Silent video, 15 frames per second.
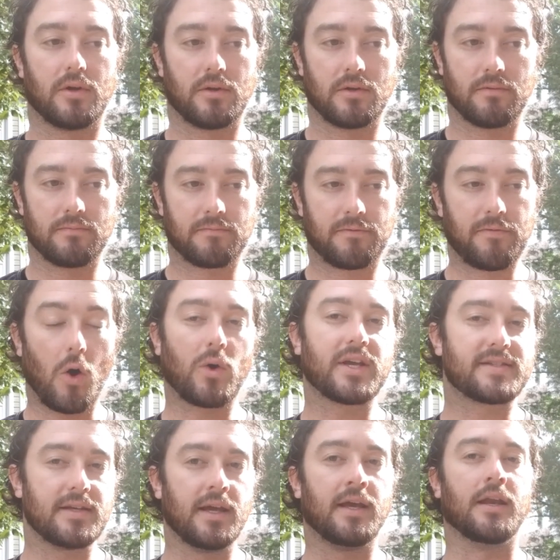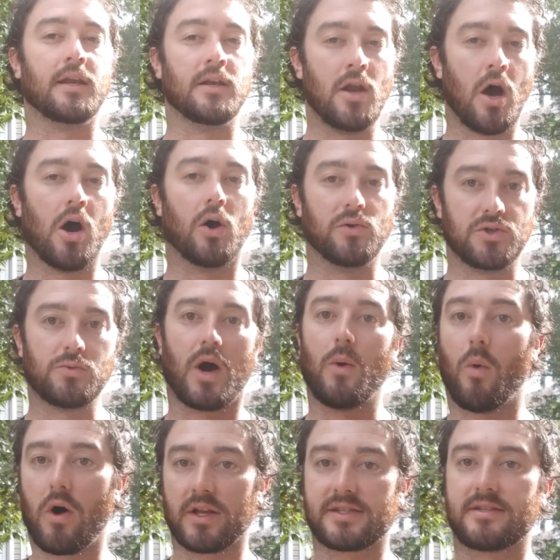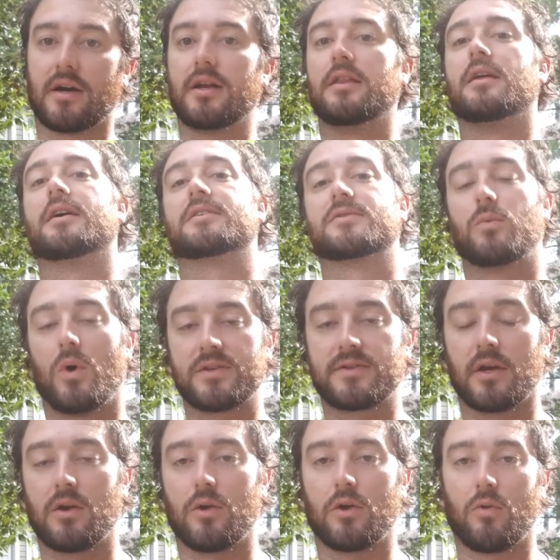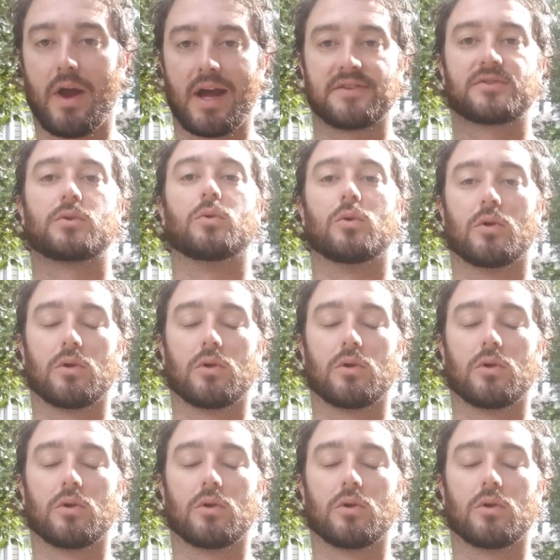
focus in and know, do I want to study this once I go to grad school,